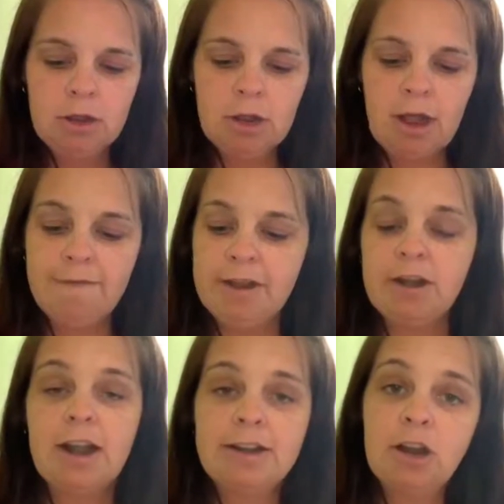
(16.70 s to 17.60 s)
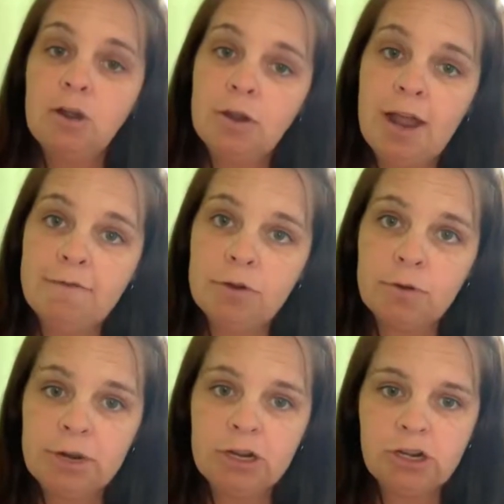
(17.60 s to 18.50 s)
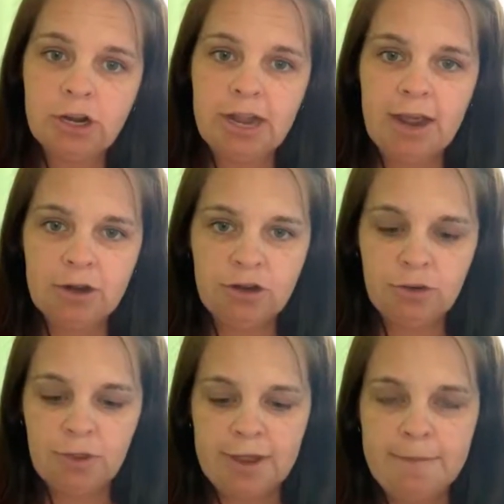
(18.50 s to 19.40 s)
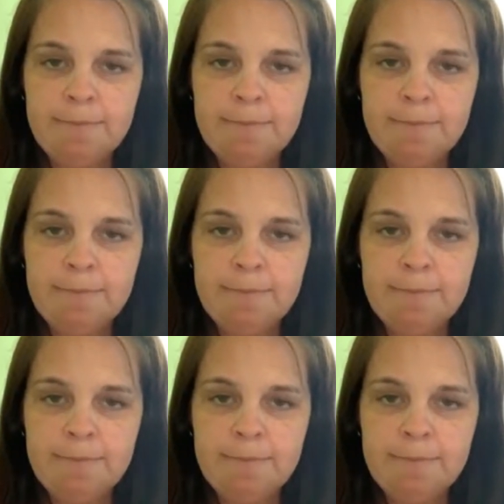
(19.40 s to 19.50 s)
I figured I'd go live real quick to show you how to do them.